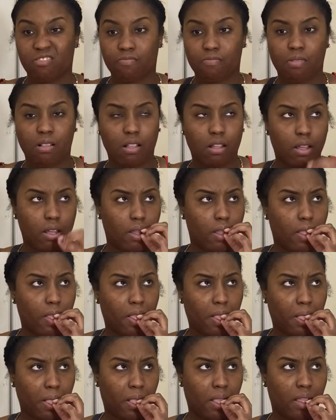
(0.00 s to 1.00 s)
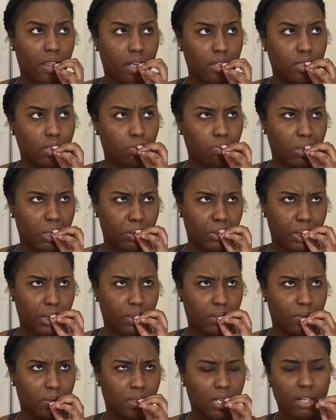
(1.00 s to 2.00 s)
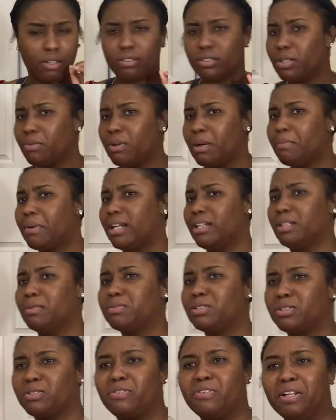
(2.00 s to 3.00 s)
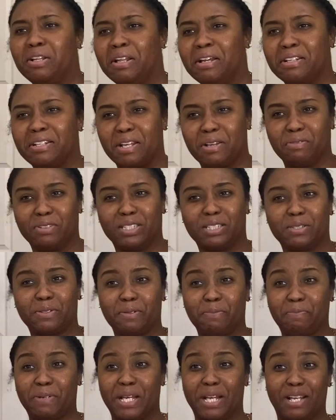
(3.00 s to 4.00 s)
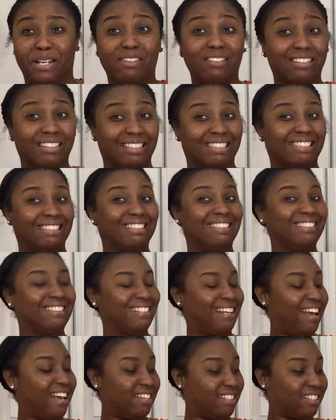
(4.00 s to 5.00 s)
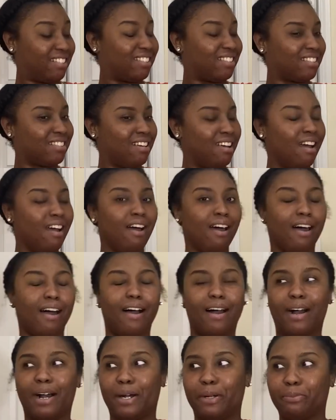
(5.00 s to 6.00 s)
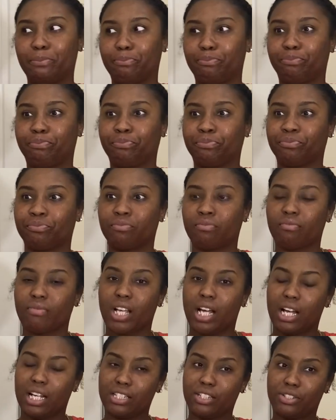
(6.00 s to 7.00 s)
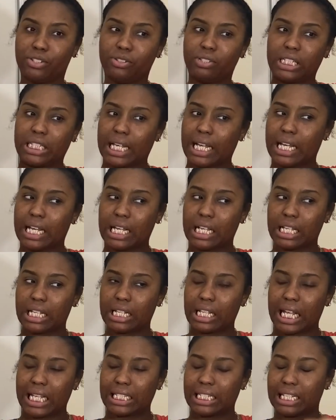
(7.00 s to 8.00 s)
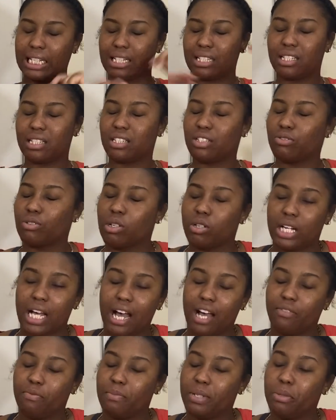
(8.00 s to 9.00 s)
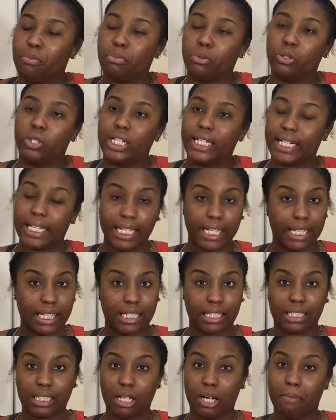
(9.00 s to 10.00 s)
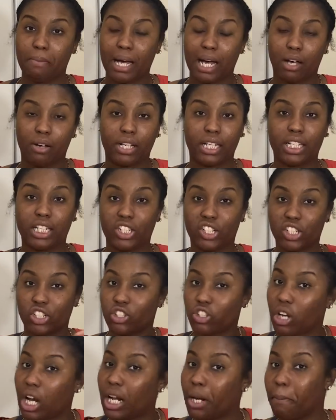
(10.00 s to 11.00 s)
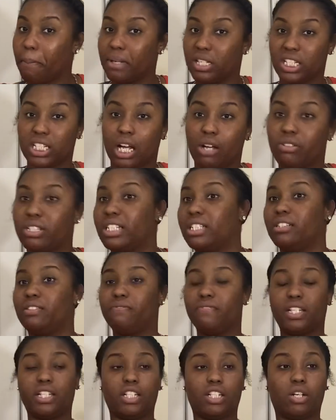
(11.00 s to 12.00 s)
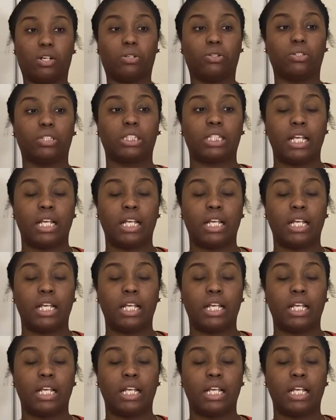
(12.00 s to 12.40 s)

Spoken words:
And that's about it. I don't know why my lips feel like they was peeling, sis. I do think that's it. This Rona have me bored in here, so I'm out here just trying to push out these videos